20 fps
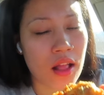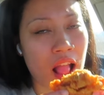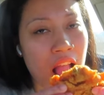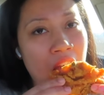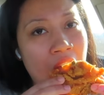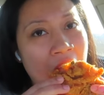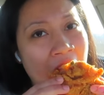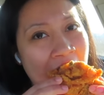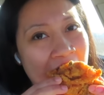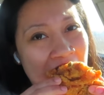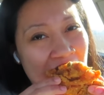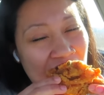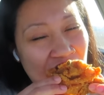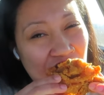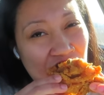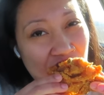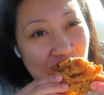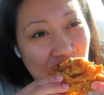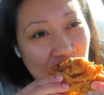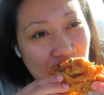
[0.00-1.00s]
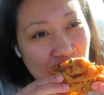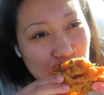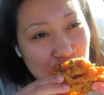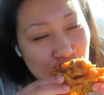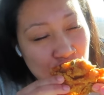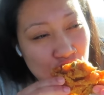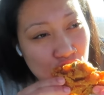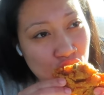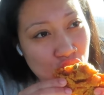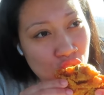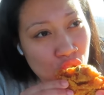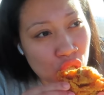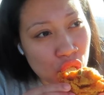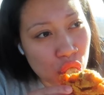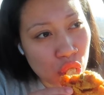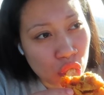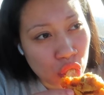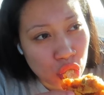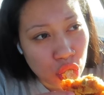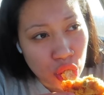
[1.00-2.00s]

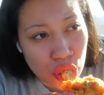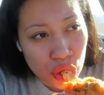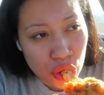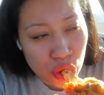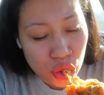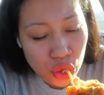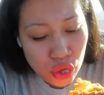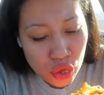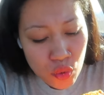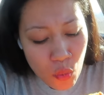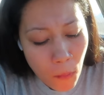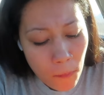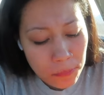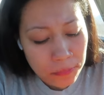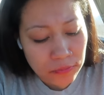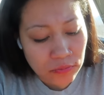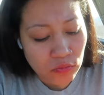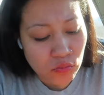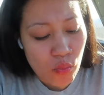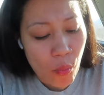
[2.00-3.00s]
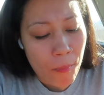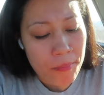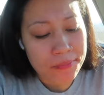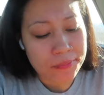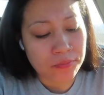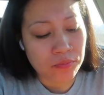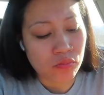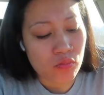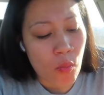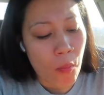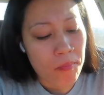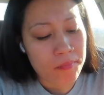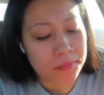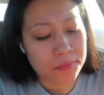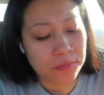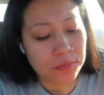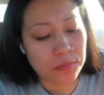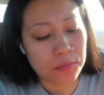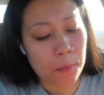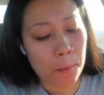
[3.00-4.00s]

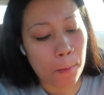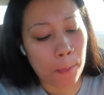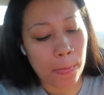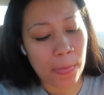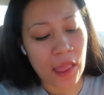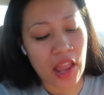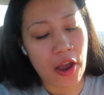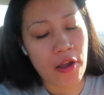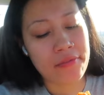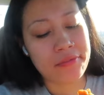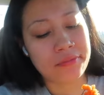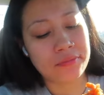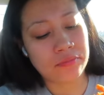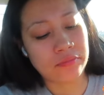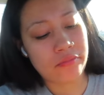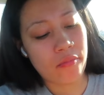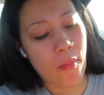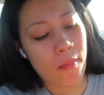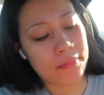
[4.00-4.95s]
Nothing is said.